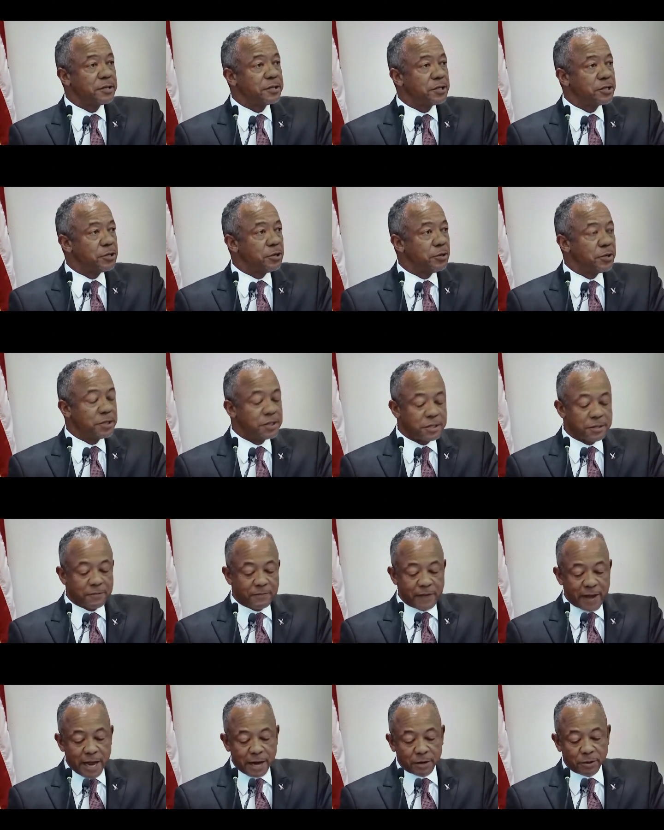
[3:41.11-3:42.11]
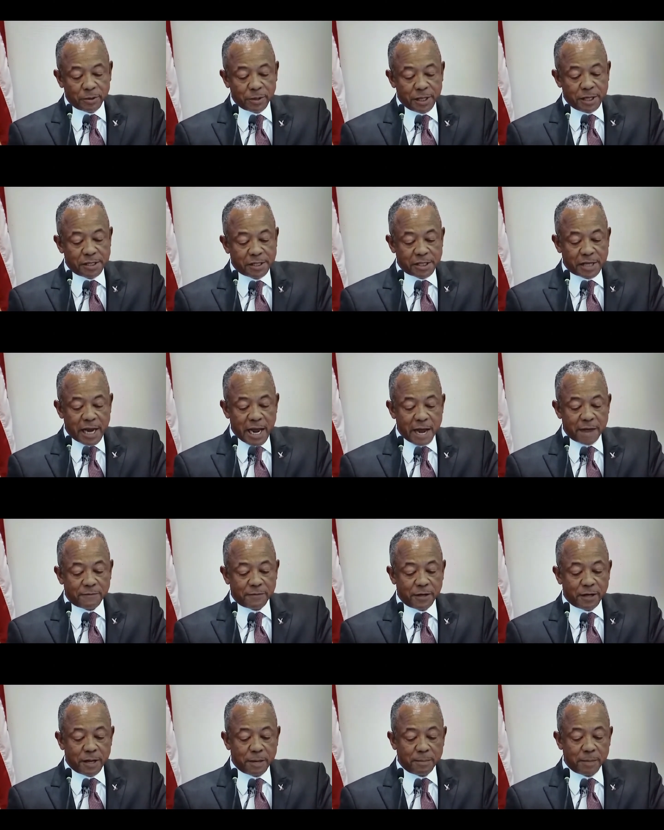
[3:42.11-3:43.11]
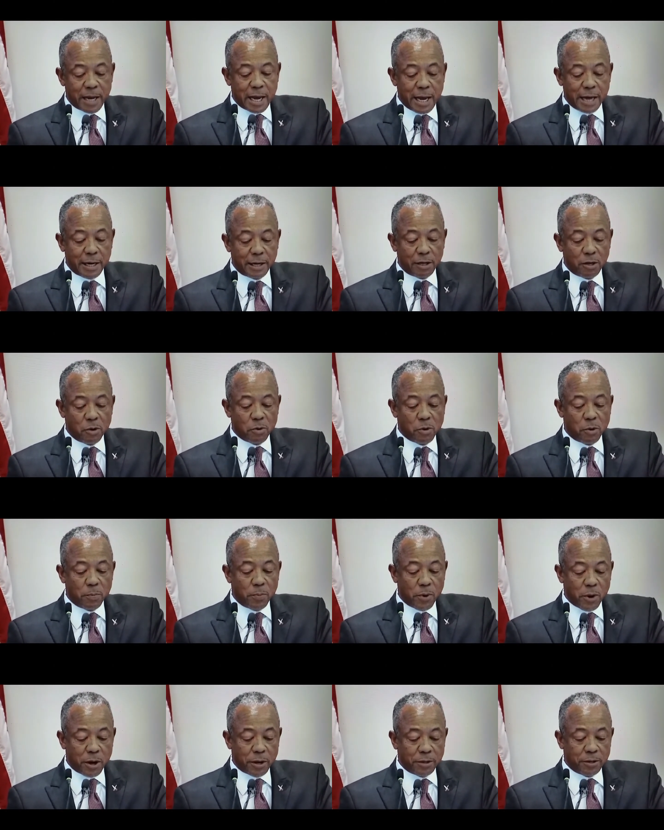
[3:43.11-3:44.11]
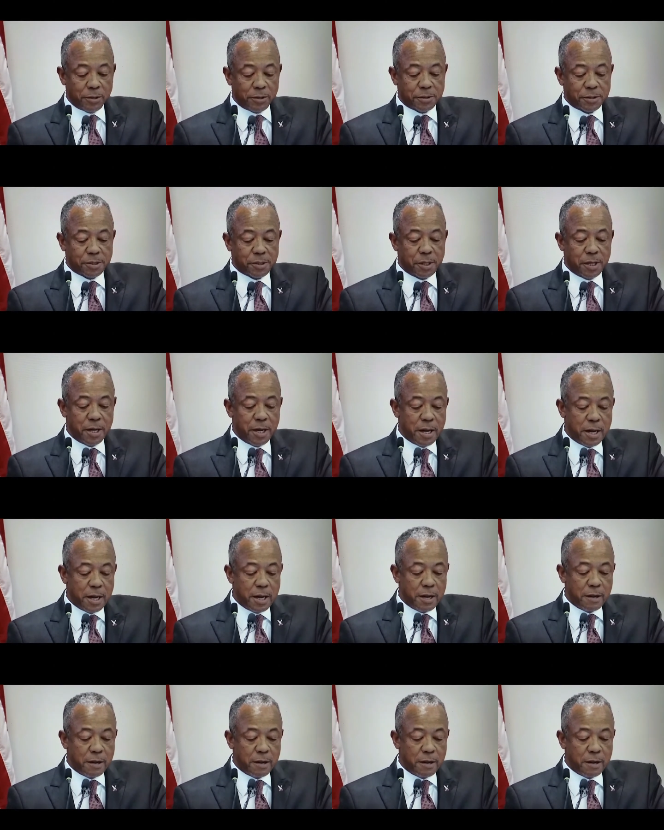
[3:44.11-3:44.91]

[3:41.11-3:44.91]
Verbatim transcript: the students, the faculty, staff, alumni, and local partners